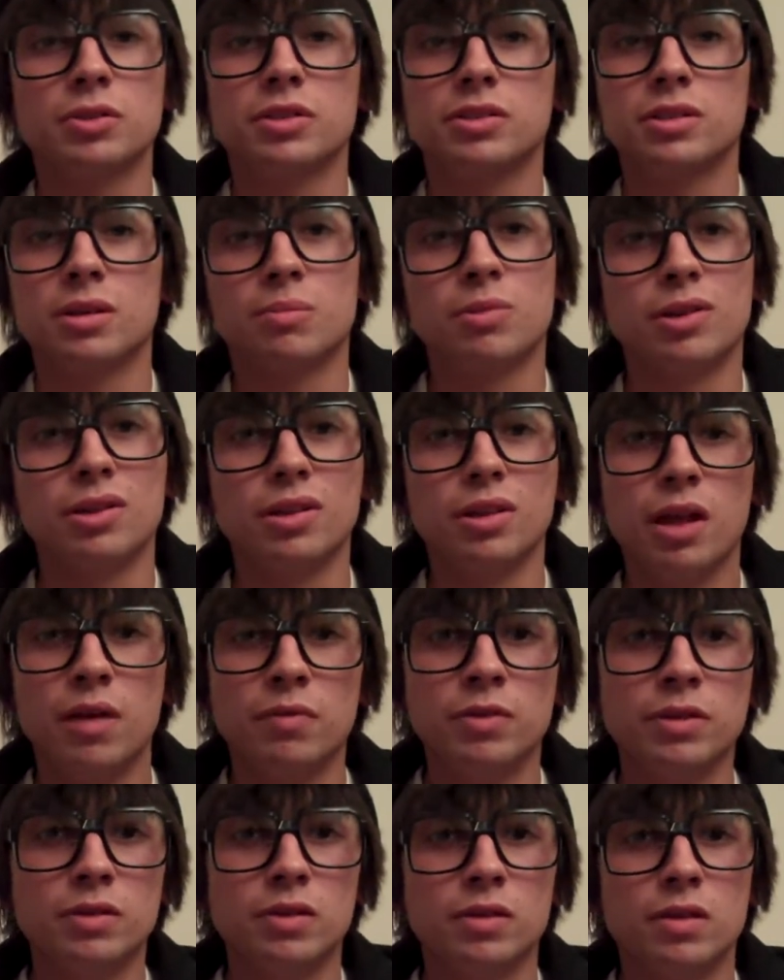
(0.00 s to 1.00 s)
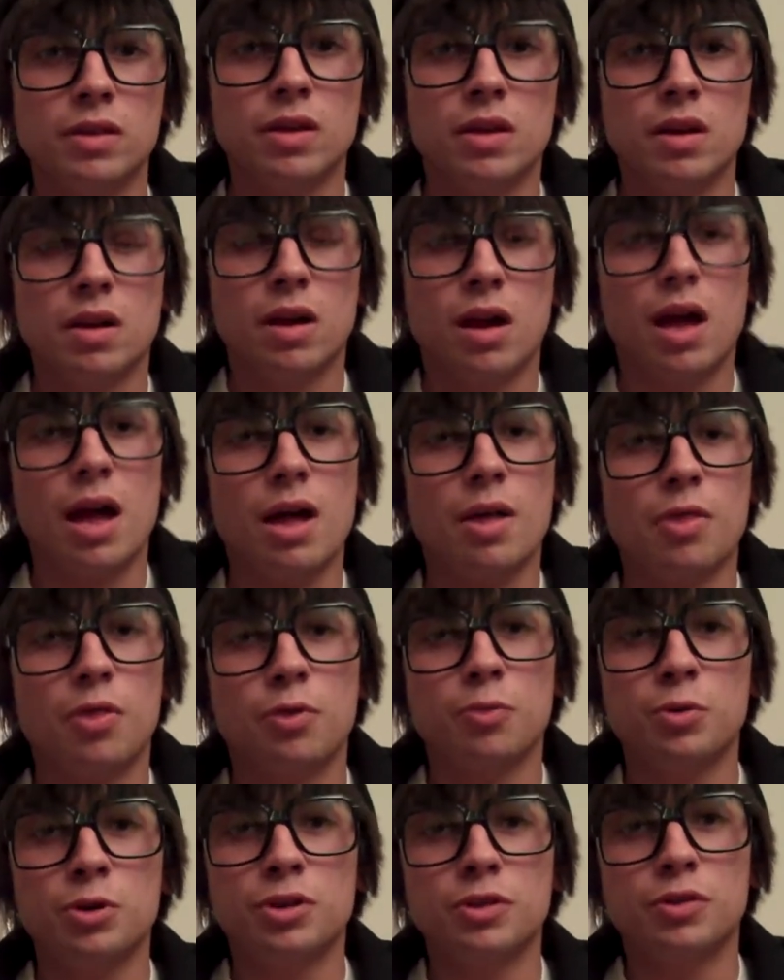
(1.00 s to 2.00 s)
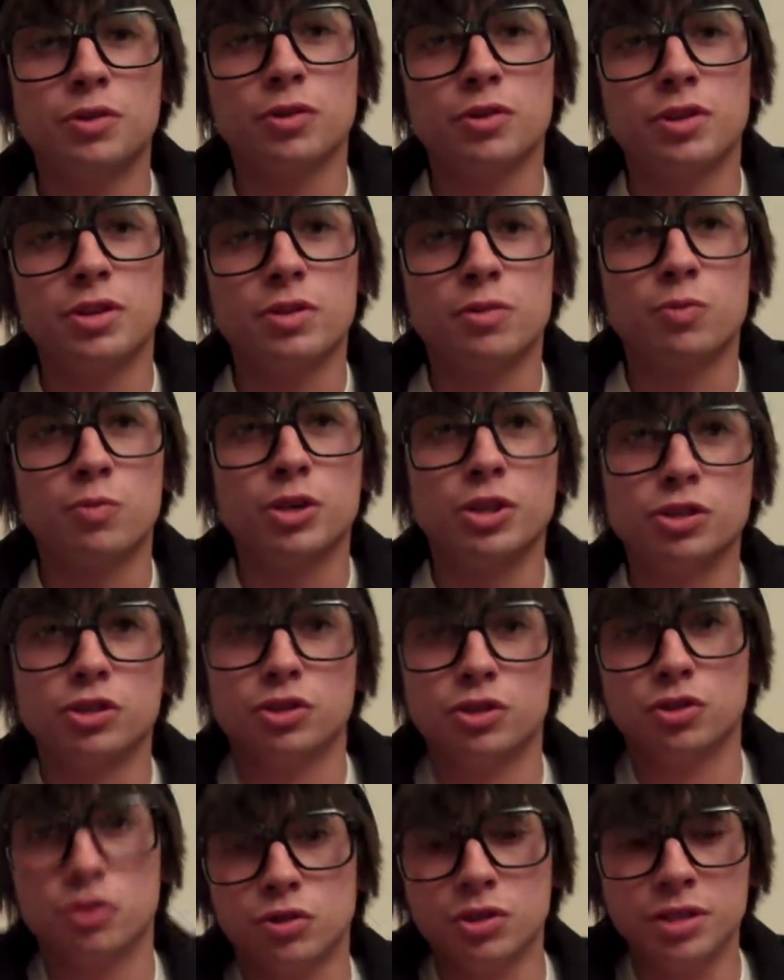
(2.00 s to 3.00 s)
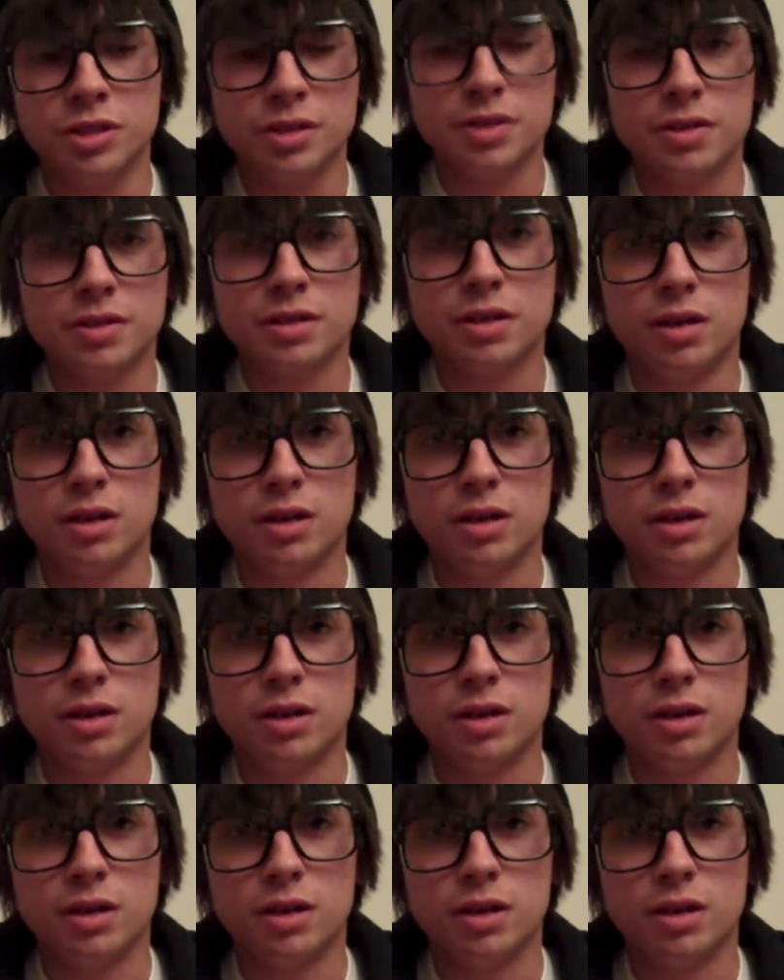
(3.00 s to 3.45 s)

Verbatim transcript: December 11th at 330 Rich Street,